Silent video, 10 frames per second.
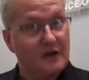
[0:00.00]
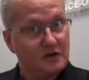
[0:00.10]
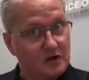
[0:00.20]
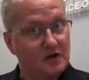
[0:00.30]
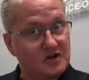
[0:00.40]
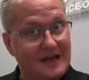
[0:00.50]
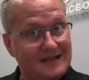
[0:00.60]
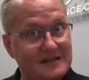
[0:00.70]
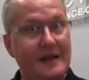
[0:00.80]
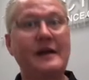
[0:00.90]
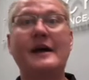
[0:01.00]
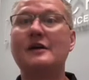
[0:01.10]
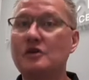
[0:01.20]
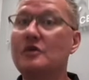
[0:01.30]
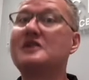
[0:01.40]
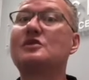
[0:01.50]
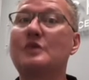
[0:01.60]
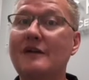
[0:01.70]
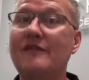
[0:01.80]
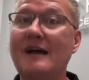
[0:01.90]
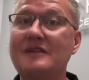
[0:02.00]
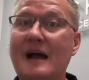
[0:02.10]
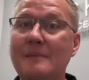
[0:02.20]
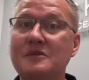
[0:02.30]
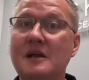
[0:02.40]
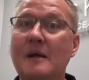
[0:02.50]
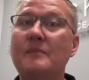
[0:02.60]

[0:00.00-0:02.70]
to your chest, and do this 3 to 5 times.